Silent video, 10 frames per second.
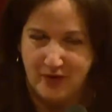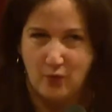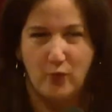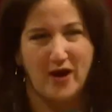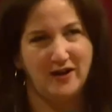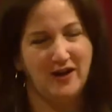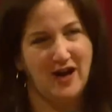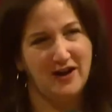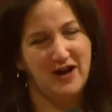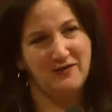when
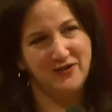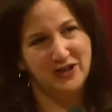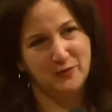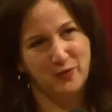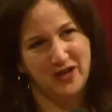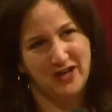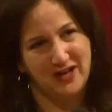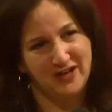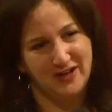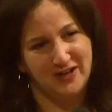I feel like when
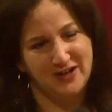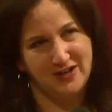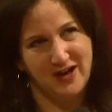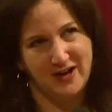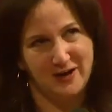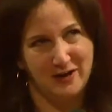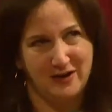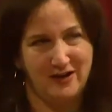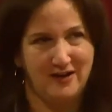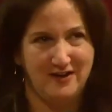I kind of
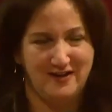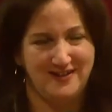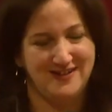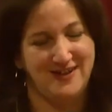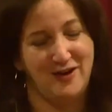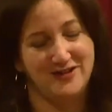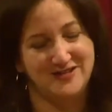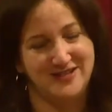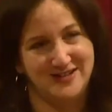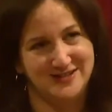
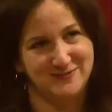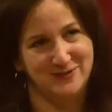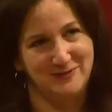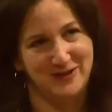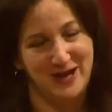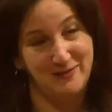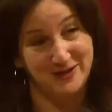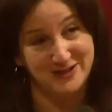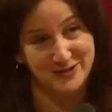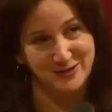ostensibly became an
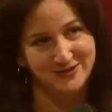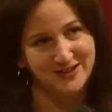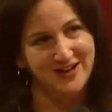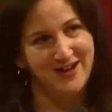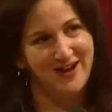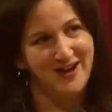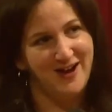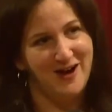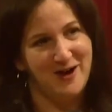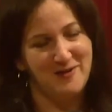adult,
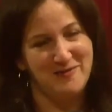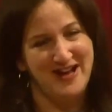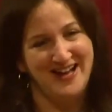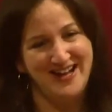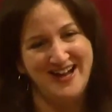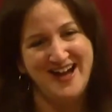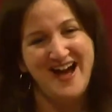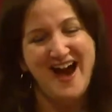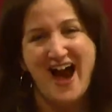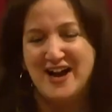
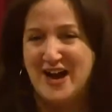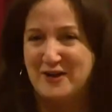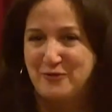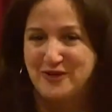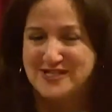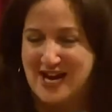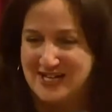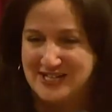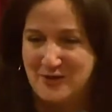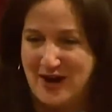I kind of realized I
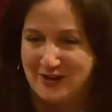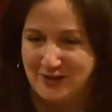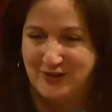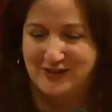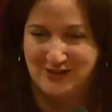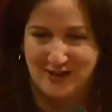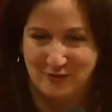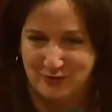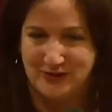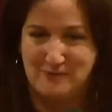didn't know how to cook a lot
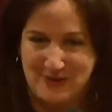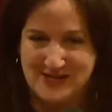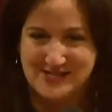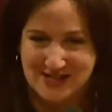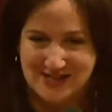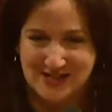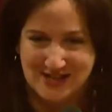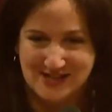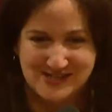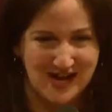of really basic
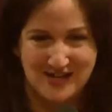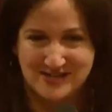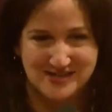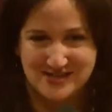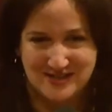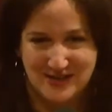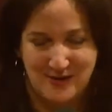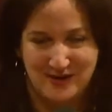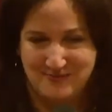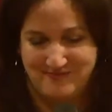things. I just, you know,
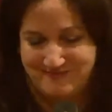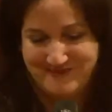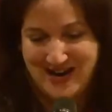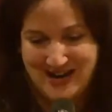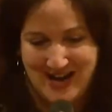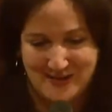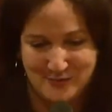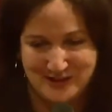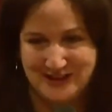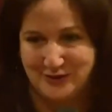I hadn't
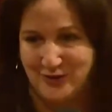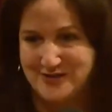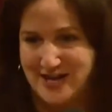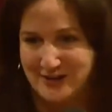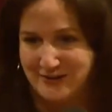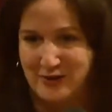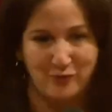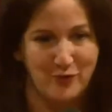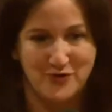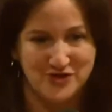really learned how to like
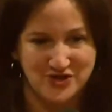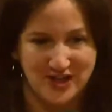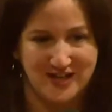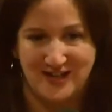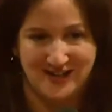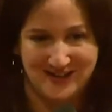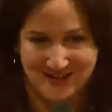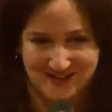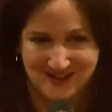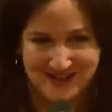roast chicken
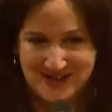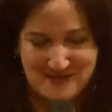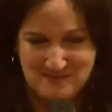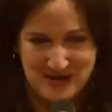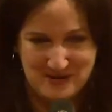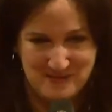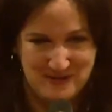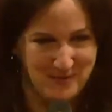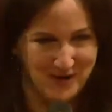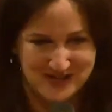and make
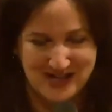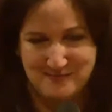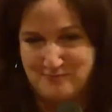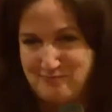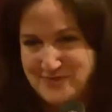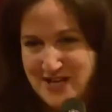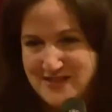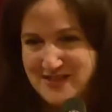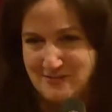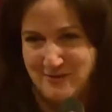meatballs. I'd
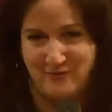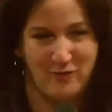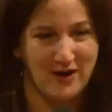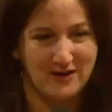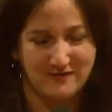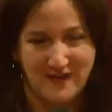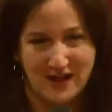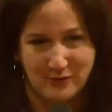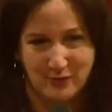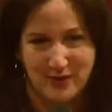done them before. I could
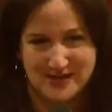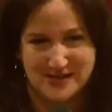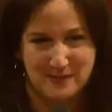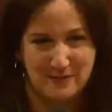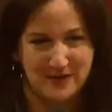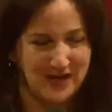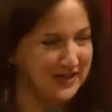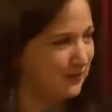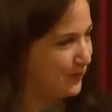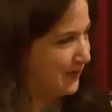follow a recipe, but I
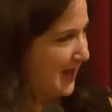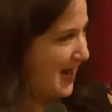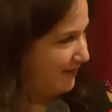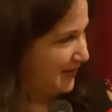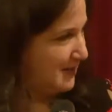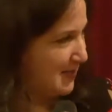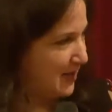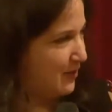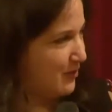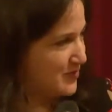didn't really have like my
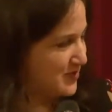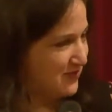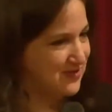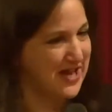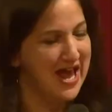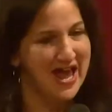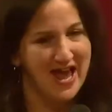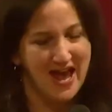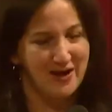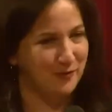go-tos.
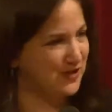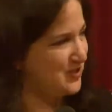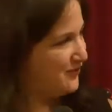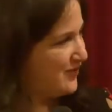And once you